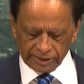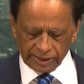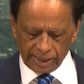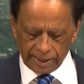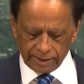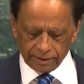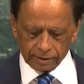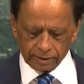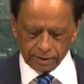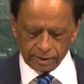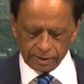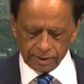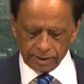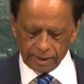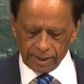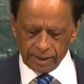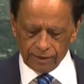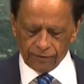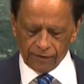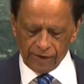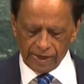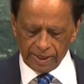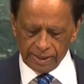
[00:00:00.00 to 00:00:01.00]
Consent,
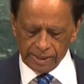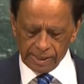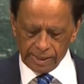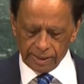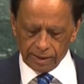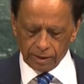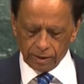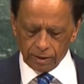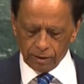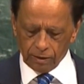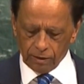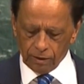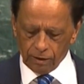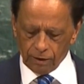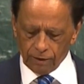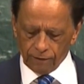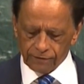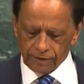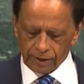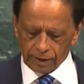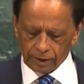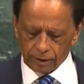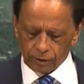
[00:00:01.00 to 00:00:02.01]
if any,
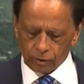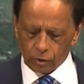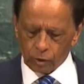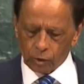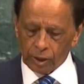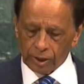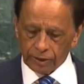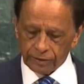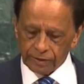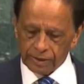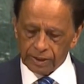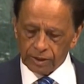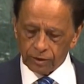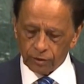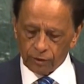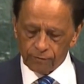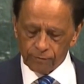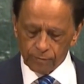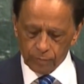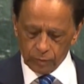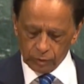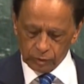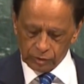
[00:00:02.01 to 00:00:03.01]
of the
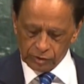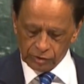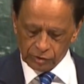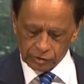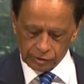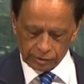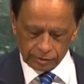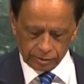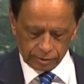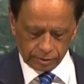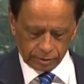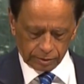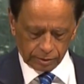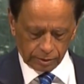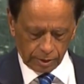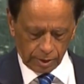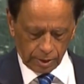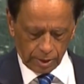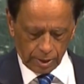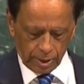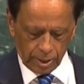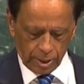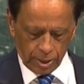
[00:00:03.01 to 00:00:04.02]
colony of
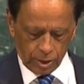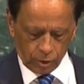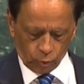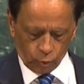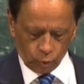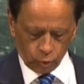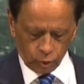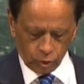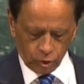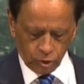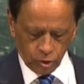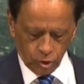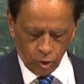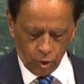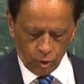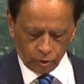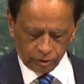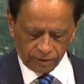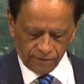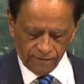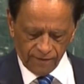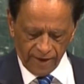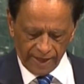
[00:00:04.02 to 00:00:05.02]
Mauritius could
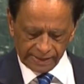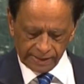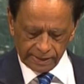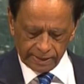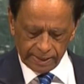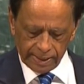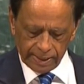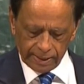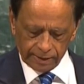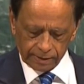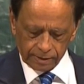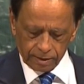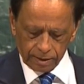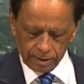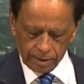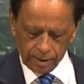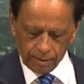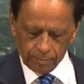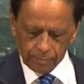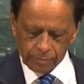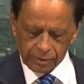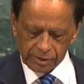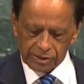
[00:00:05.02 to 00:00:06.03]
not validate
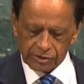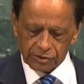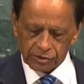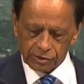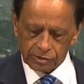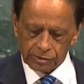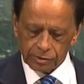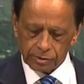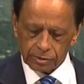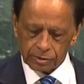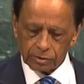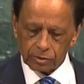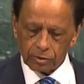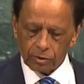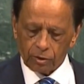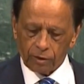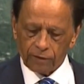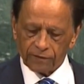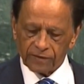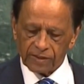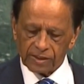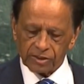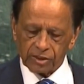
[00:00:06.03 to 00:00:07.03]

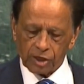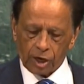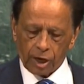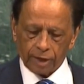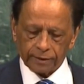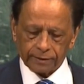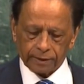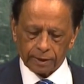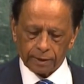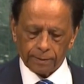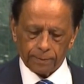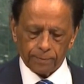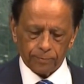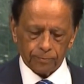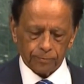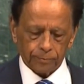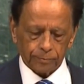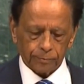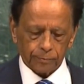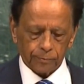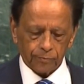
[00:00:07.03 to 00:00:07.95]
breaches of the Charter.